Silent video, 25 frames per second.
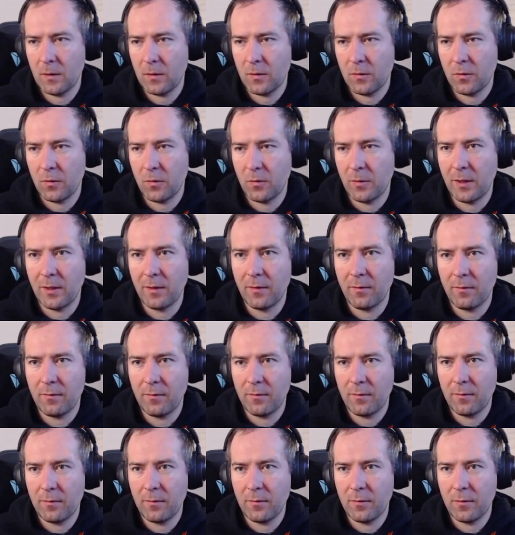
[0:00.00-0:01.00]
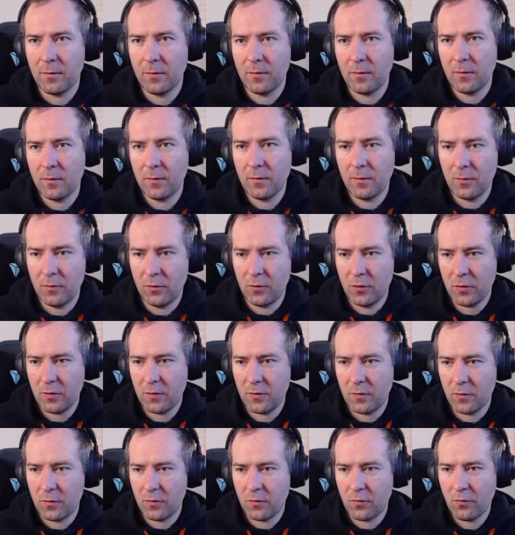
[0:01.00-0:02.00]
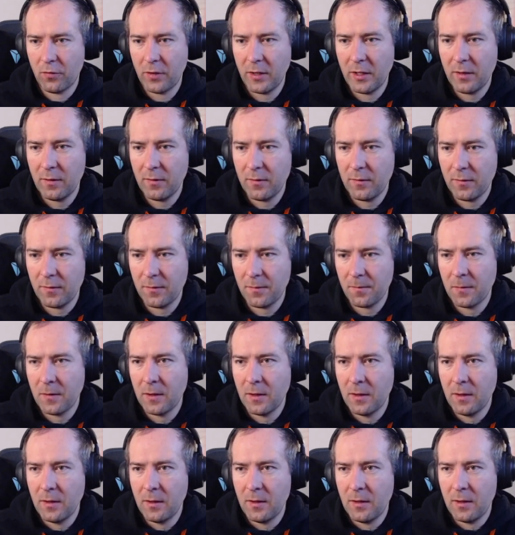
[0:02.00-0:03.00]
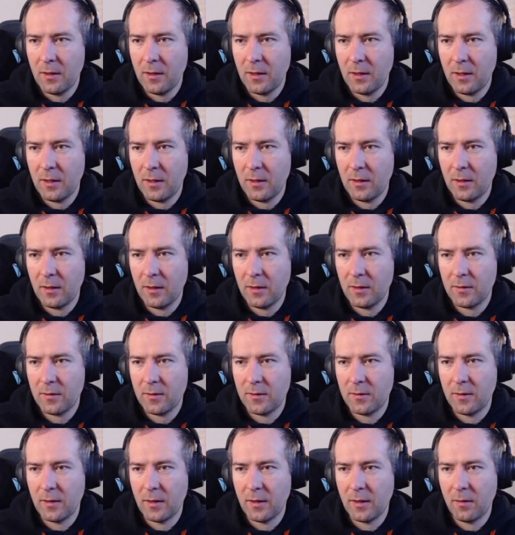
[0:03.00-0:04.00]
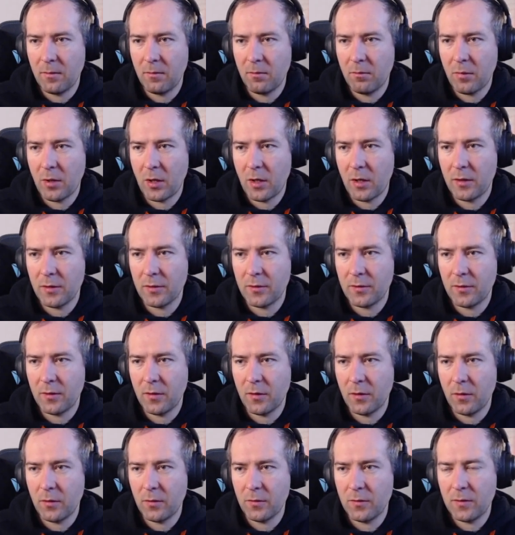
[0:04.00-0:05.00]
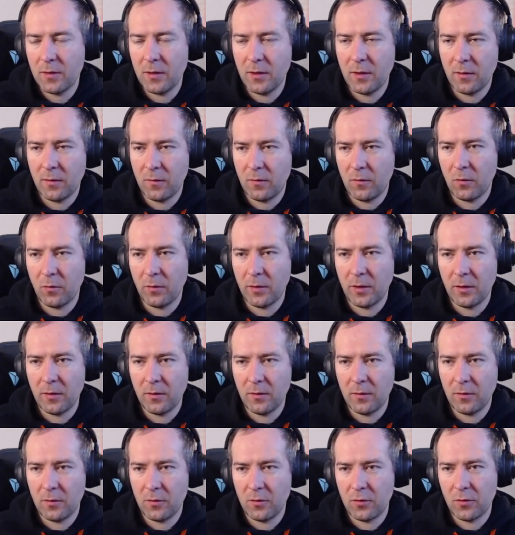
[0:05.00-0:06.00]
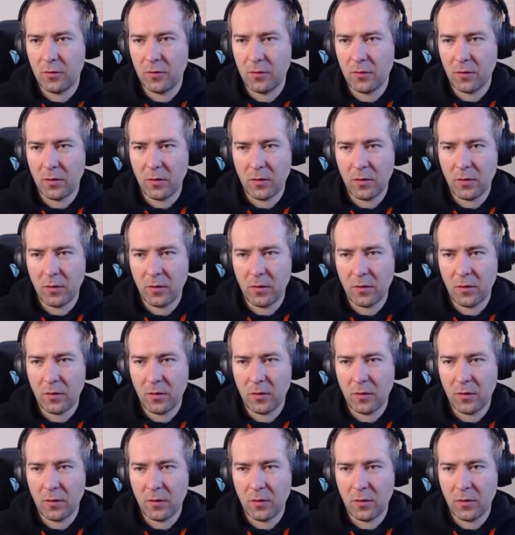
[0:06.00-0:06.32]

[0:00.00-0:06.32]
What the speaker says: So we have just the strings, and let's then parse those into an integer.